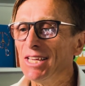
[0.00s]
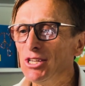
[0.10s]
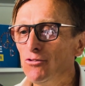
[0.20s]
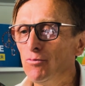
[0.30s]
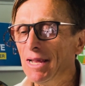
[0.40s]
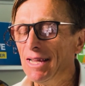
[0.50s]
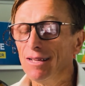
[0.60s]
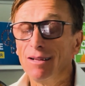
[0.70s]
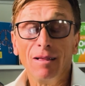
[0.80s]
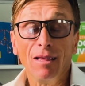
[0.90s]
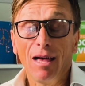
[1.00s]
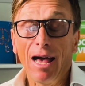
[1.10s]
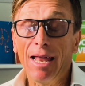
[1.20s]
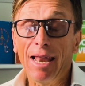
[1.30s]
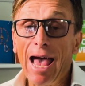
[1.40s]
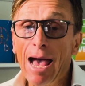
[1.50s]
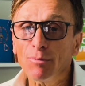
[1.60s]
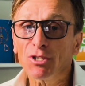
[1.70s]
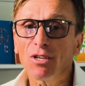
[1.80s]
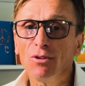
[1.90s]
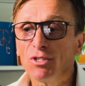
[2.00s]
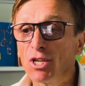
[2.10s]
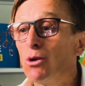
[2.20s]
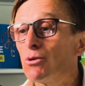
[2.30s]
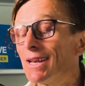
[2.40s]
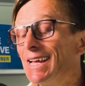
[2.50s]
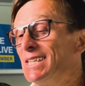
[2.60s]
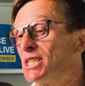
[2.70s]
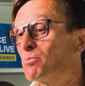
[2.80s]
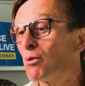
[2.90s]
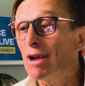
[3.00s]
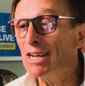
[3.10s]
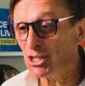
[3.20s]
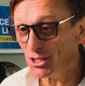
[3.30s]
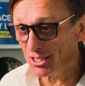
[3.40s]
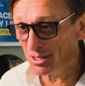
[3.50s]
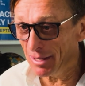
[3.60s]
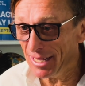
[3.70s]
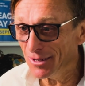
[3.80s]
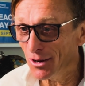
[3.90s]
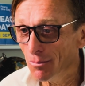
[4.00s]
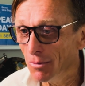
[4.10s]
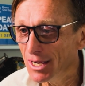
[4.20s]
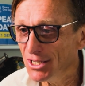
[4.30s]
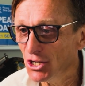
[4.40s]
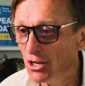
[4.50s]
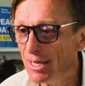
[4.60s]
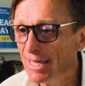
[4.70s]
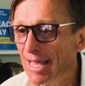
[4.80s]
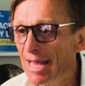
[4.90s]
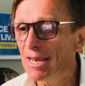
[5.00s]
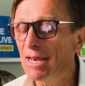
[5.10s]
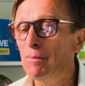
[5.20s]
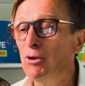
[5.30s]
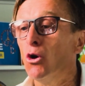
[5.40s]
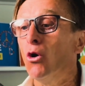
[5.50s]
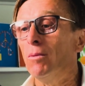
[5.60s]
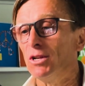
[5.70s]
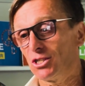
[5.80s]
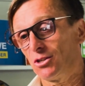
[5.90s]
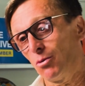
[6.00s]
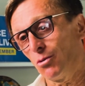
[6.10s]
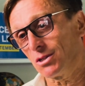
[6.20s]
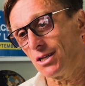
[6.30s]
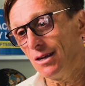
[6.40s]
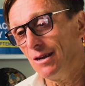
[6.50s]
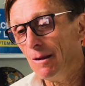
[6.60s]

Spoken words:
You've been an absolute total inspiration to me on my journey and an enormous supporter